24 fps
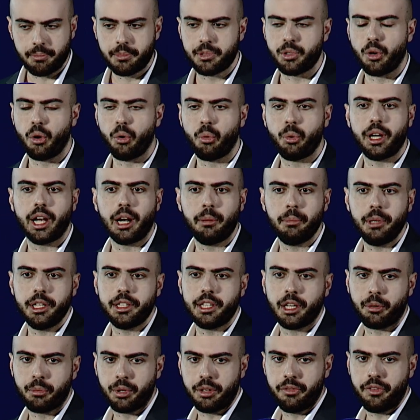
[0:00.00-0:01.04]
So we are
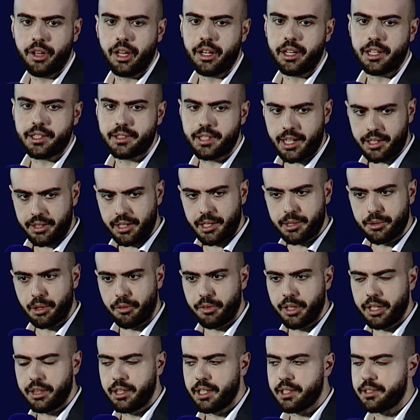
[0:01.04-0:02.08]
meeting with various sectors of
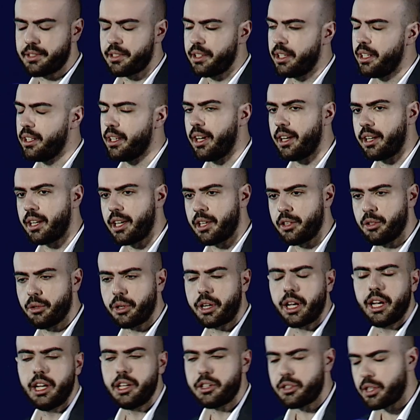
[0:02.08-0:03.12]
industry, like
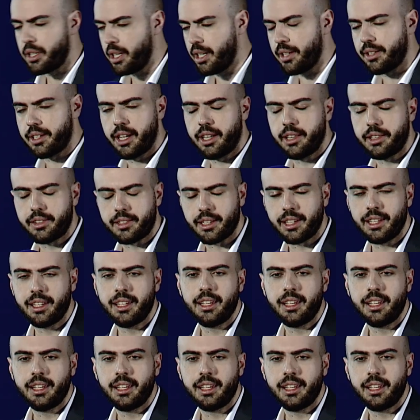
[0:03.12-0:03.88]
education and health,